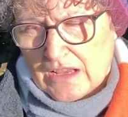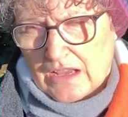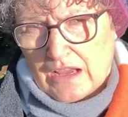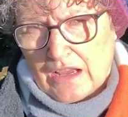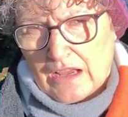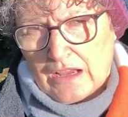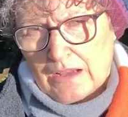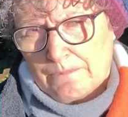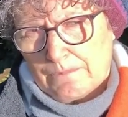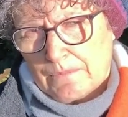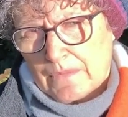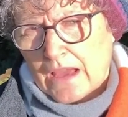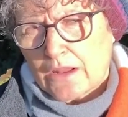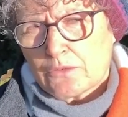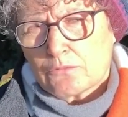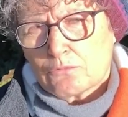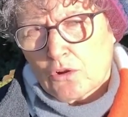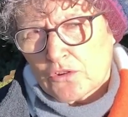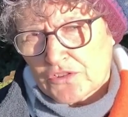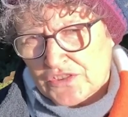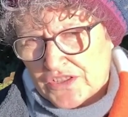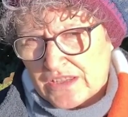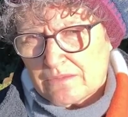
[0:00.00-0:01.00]
and
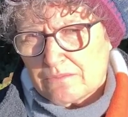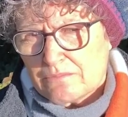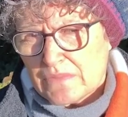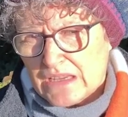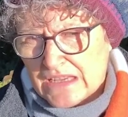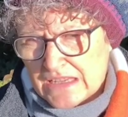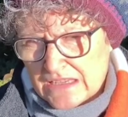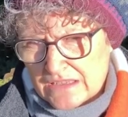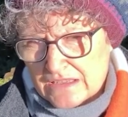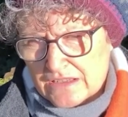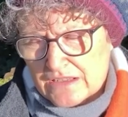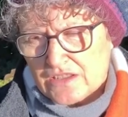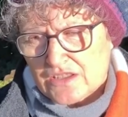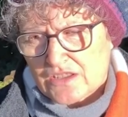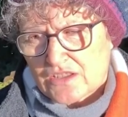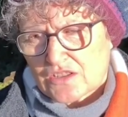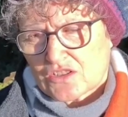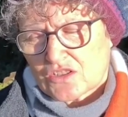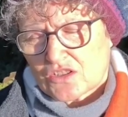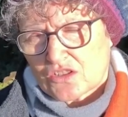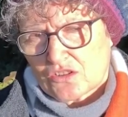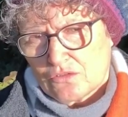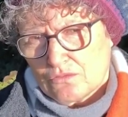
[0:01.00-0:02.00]
what it means
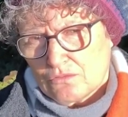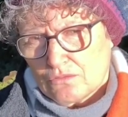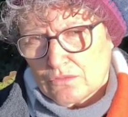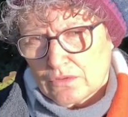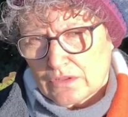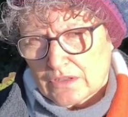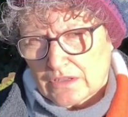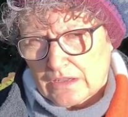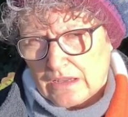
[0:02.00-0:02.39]
to